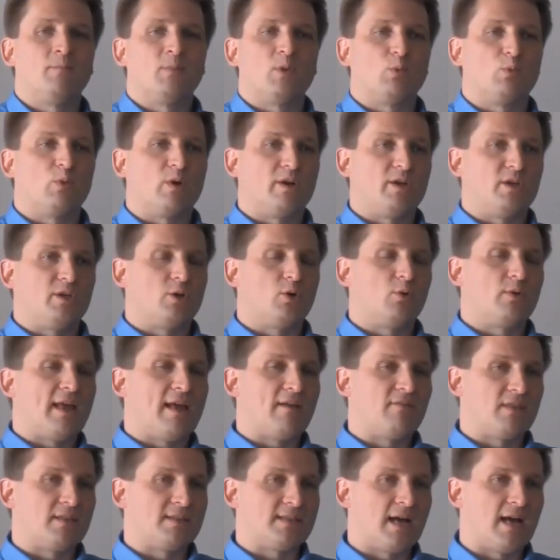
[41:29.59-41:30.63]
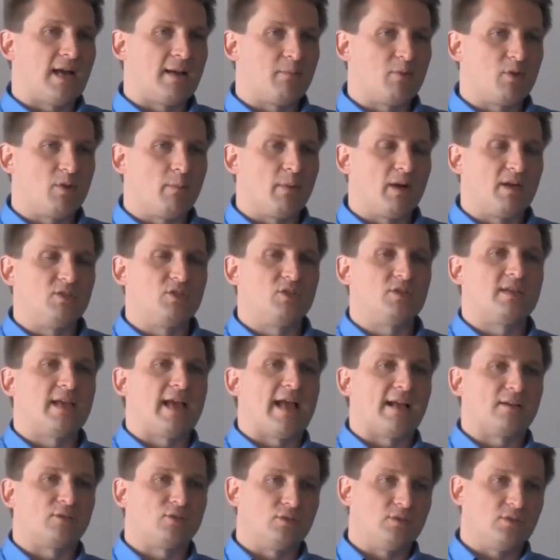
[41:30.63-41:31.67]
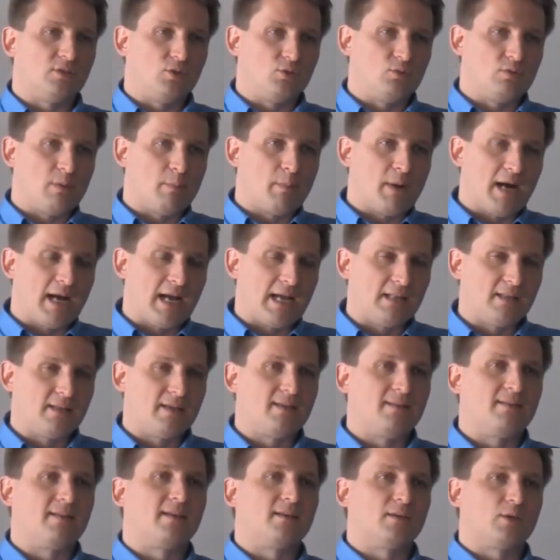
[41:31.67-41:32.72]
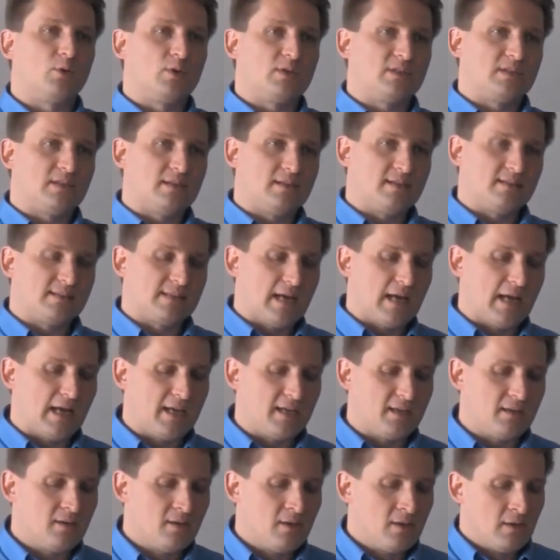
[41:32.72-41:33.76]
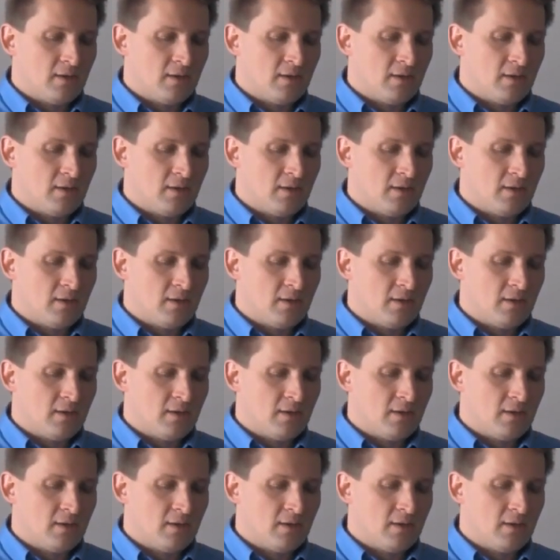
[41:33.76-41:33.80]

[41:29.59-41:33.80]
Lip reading: where you don't have the time or the budget to actually do the pilot and then go into design.